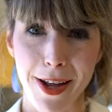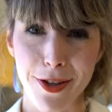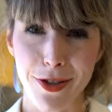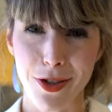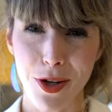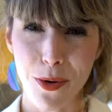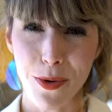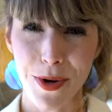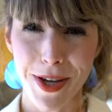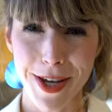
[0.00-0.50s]
and
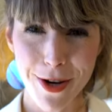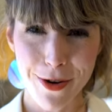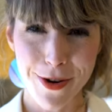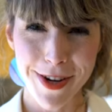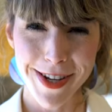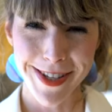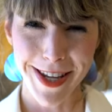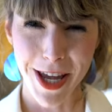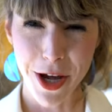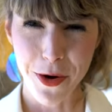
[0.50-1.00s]
so here
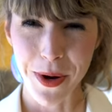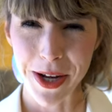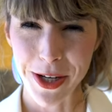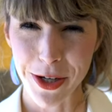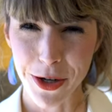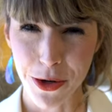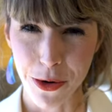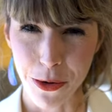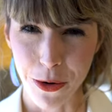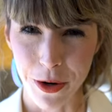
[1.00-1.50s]
is a quick
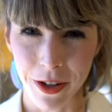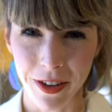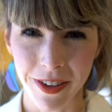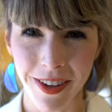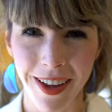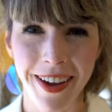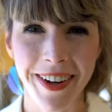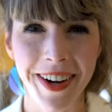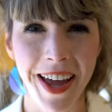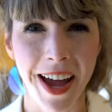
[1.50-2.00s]
tutorial
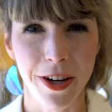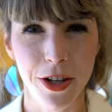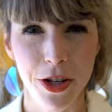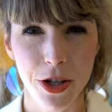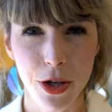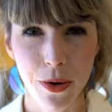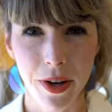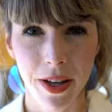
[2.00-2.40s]
on how to do